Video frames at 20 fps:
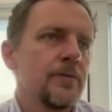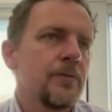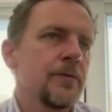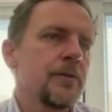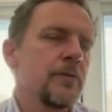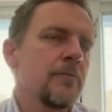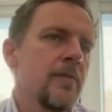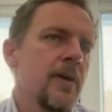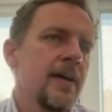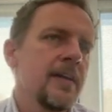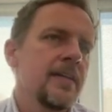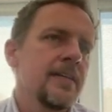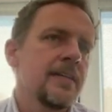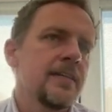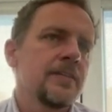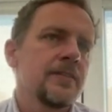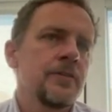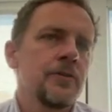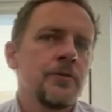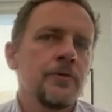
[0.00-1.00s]
Or you're writing
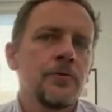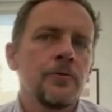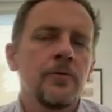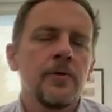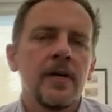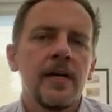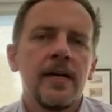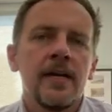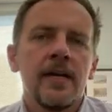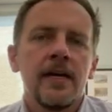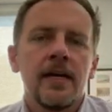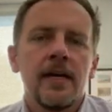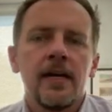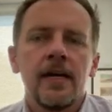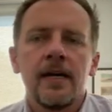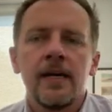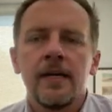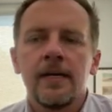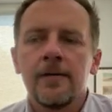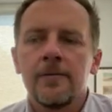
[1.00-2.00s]
it to
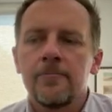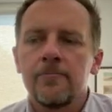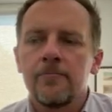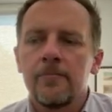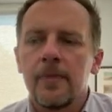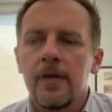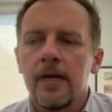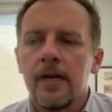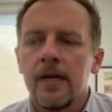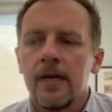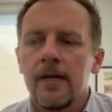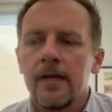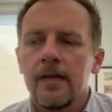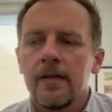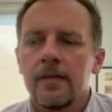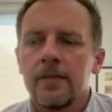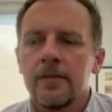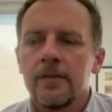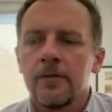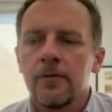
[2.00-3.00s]

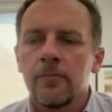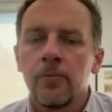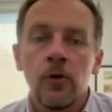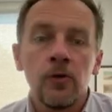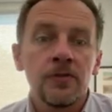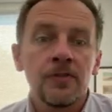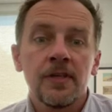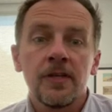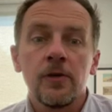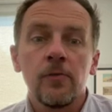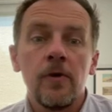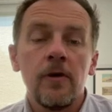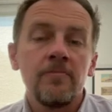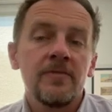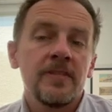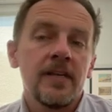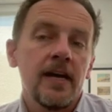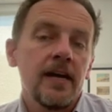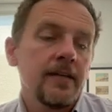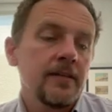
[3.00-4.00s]
post on a
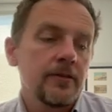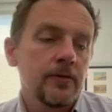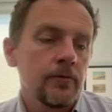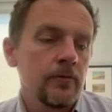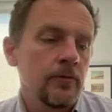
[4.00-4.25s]
website